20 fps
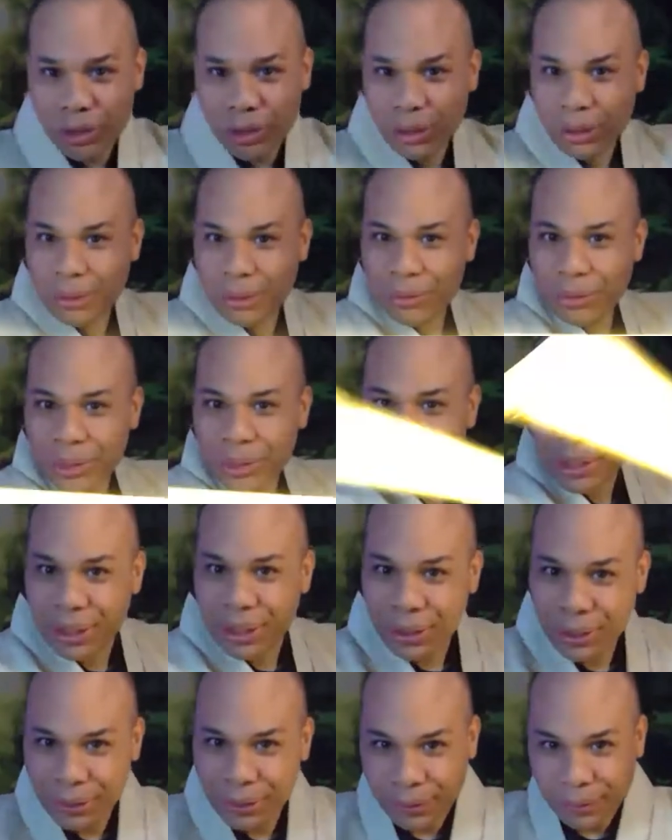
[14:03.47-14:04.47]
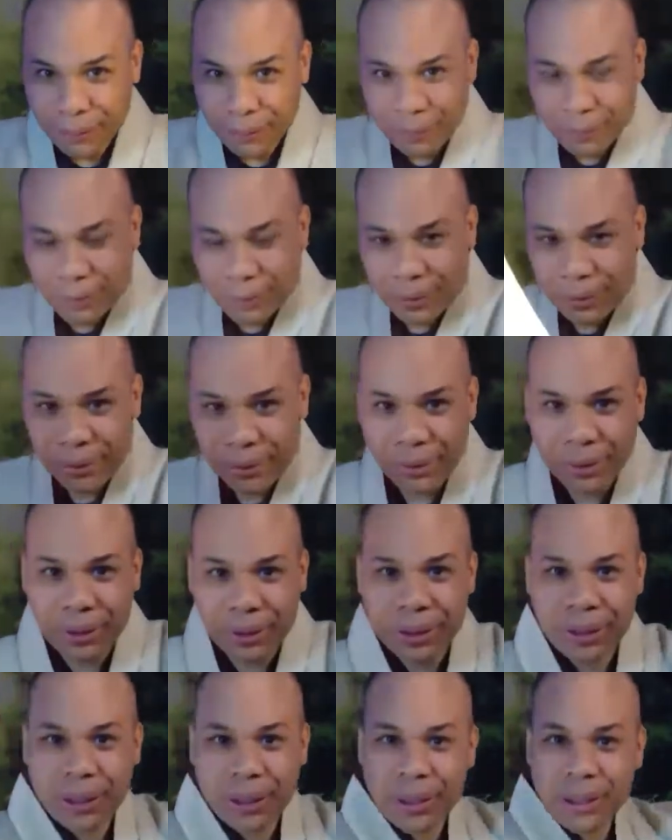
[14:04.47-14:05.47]
3, 4,
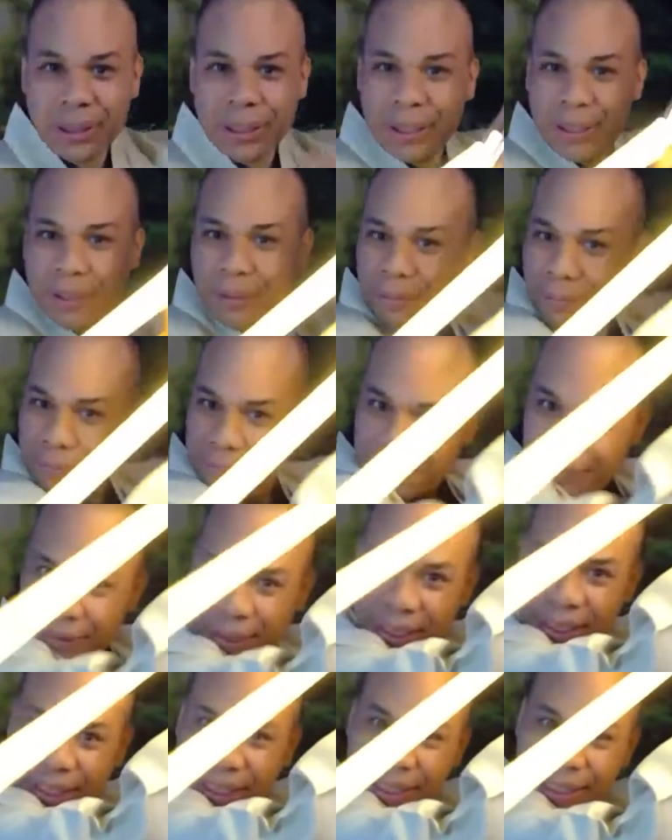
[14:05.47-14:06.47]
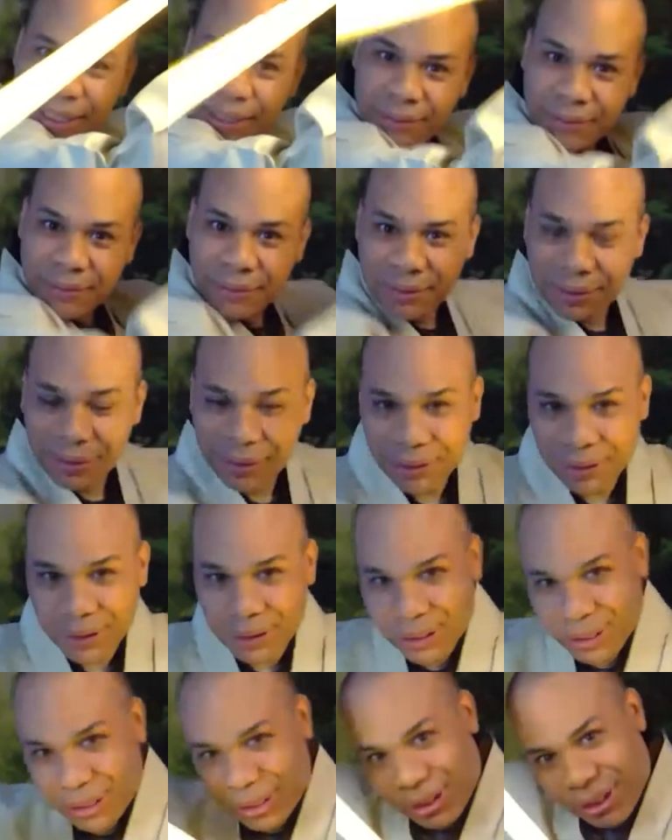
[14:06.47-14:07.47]
5,
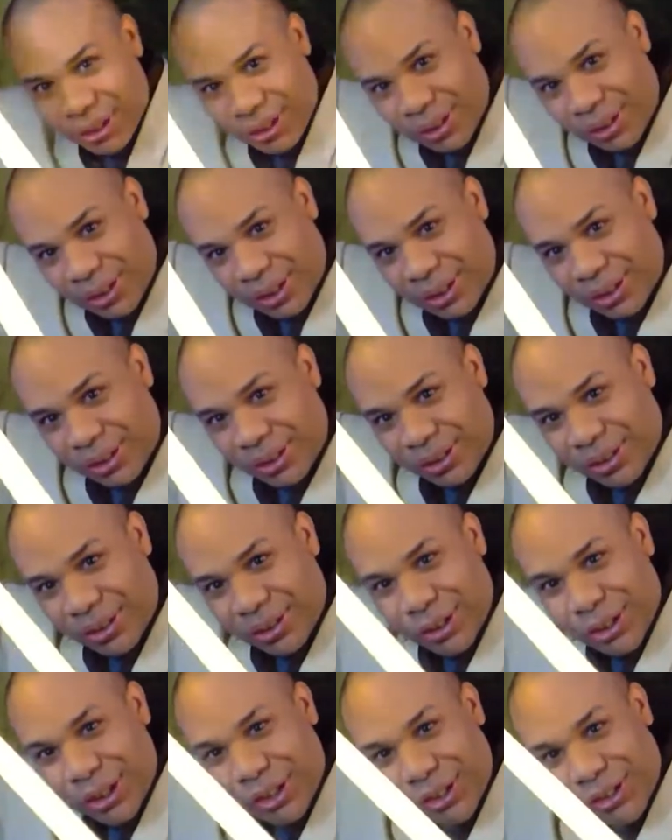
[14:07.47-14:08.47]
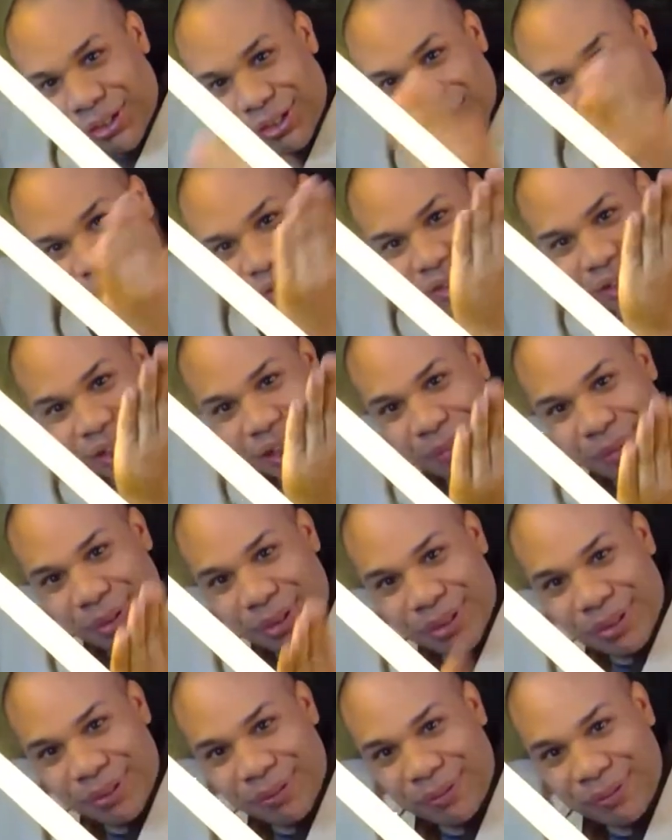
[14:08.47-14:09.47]
6. You notice the saber
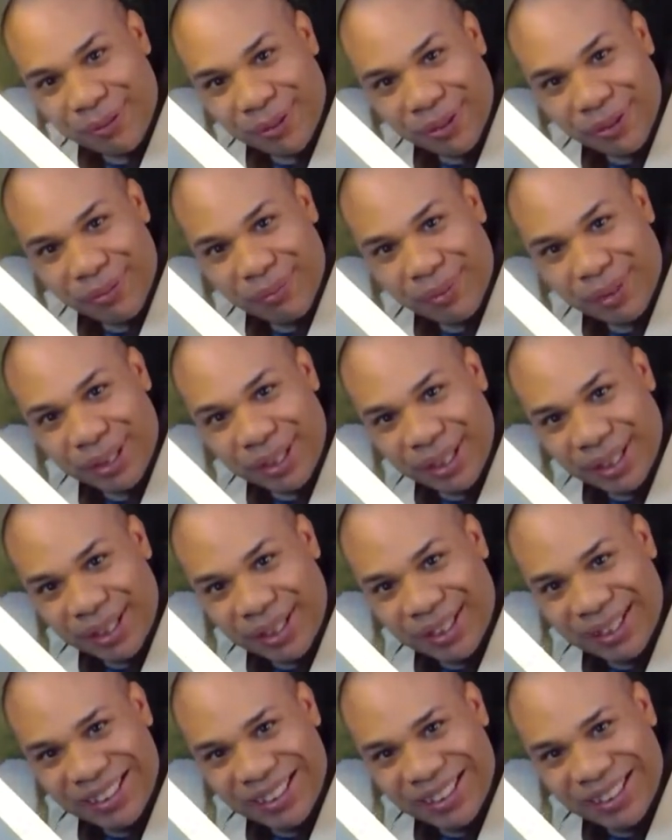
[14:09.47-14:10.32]
is in front of me, yeah?